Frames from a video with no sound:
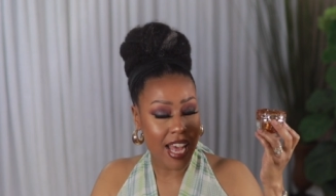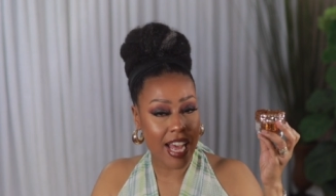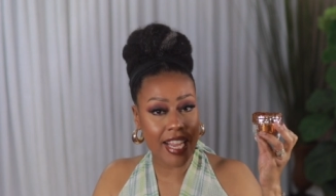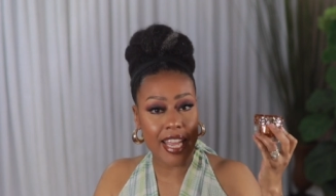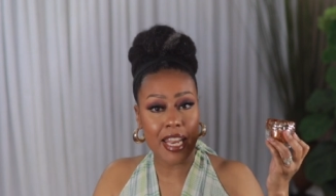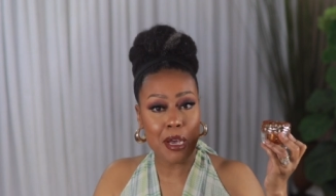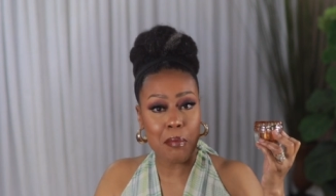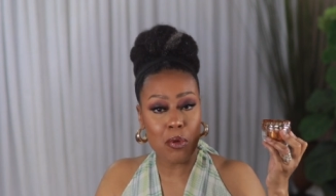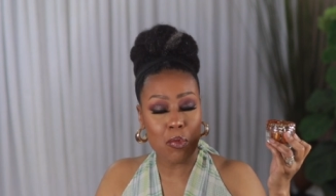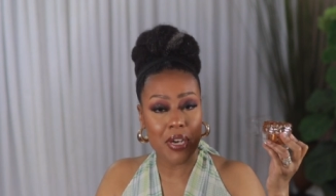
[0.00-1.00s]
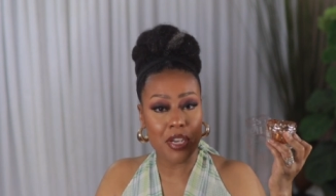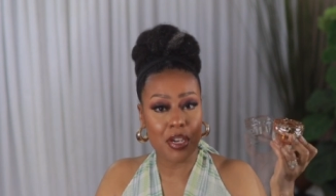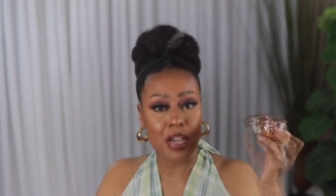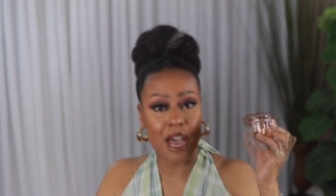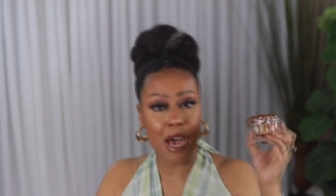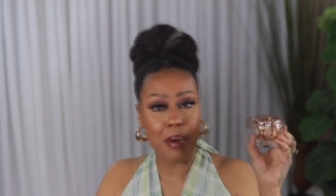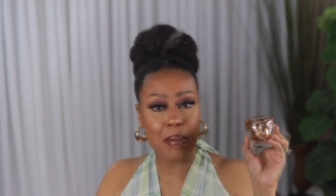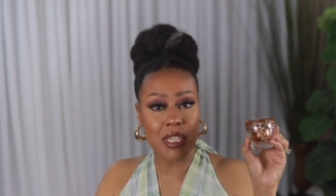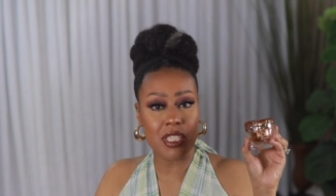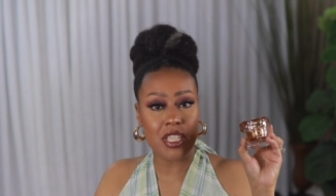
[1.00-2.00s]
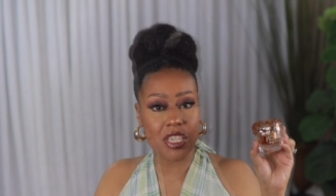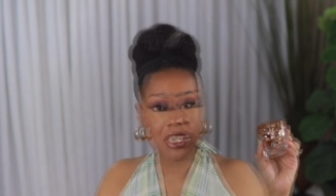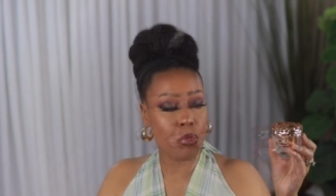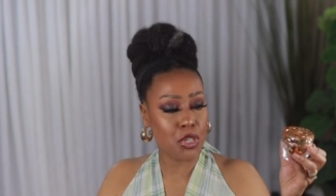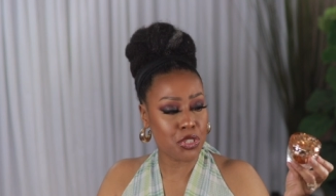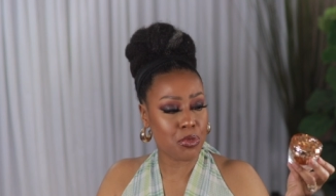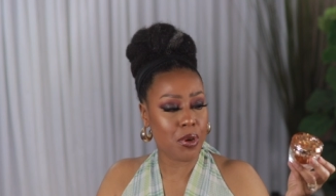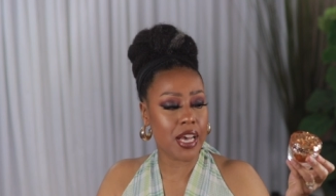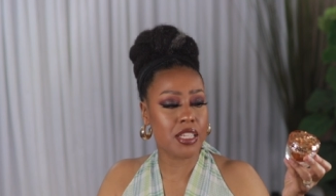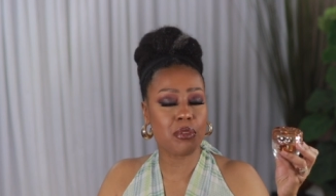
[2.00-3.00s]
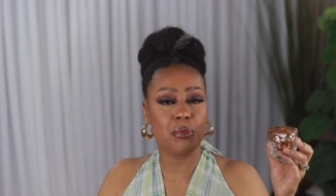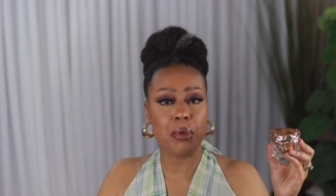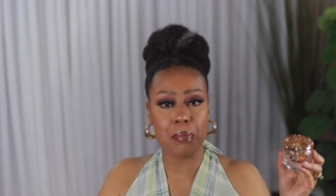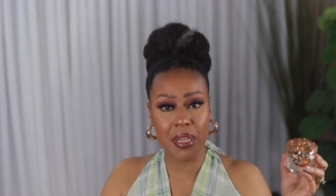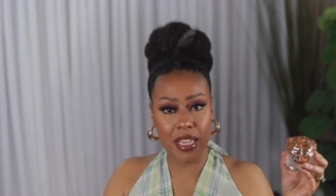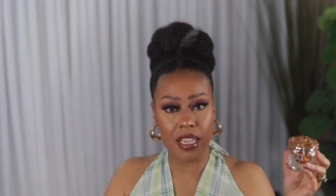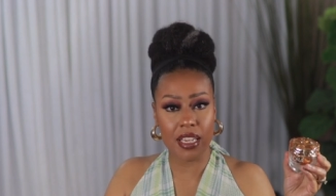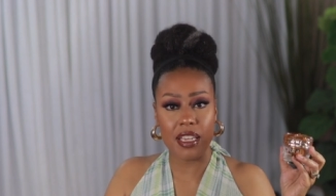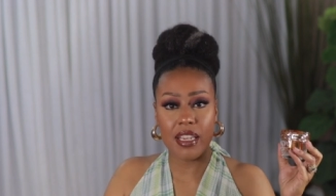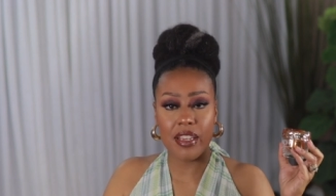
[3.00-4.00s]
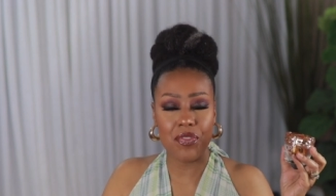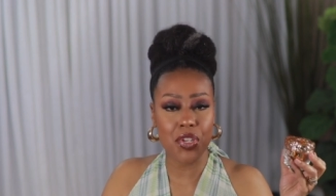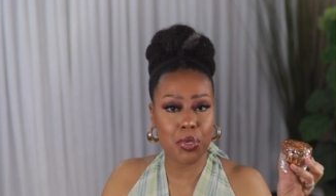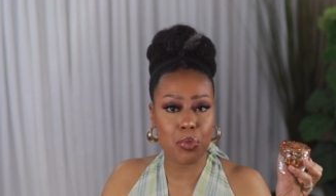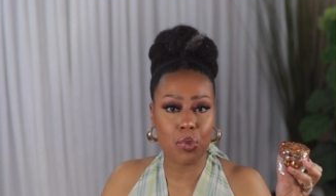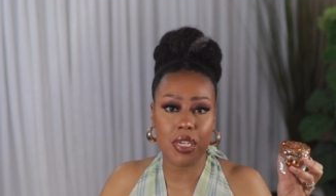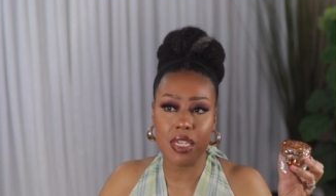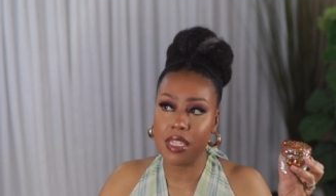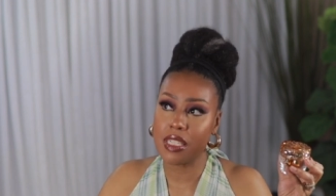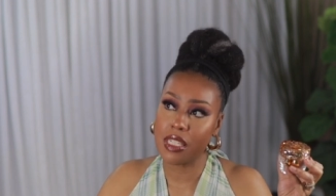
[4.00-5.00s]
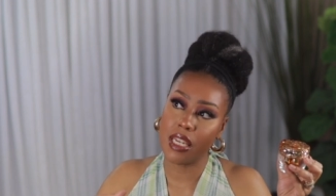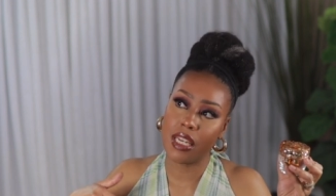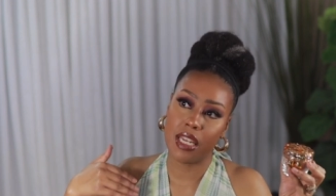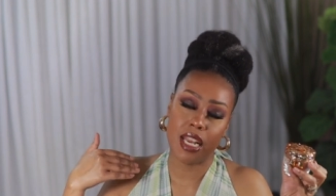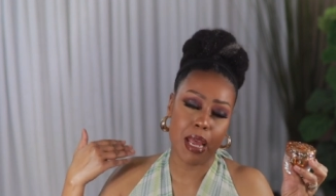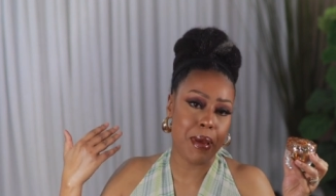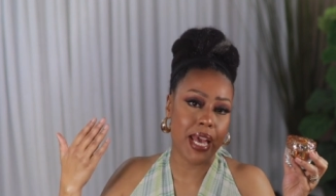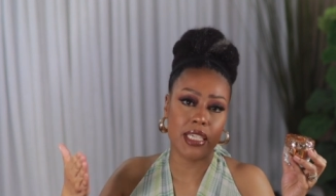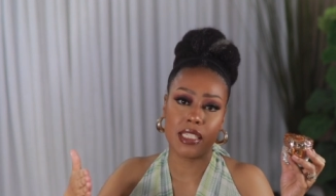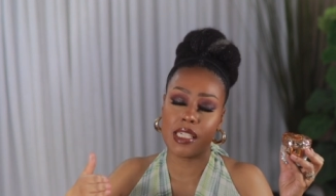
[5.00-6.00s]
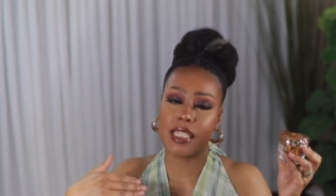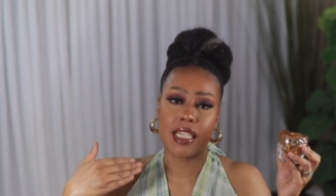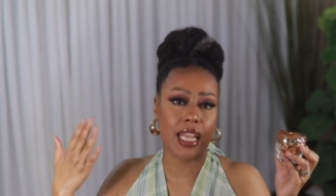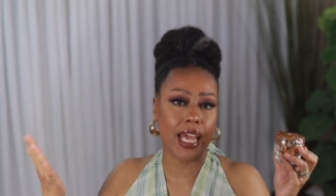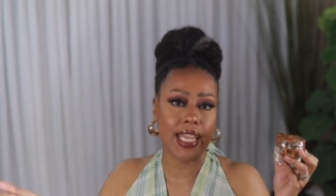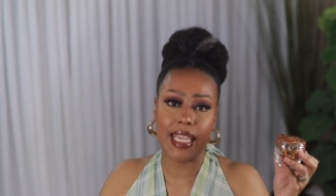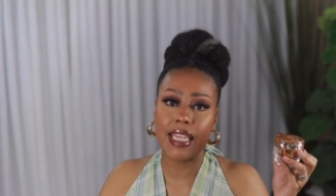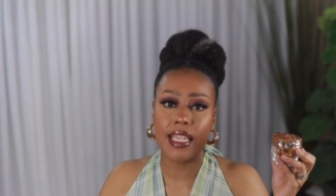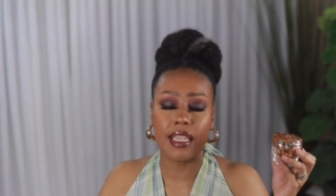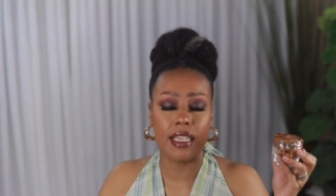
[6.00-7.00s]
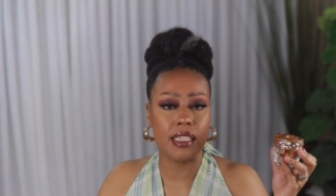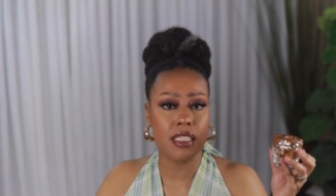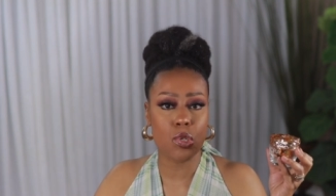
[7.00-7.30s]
I can't help but wonder how much this moisturizer would be if it was in a package, let's say like Inkey List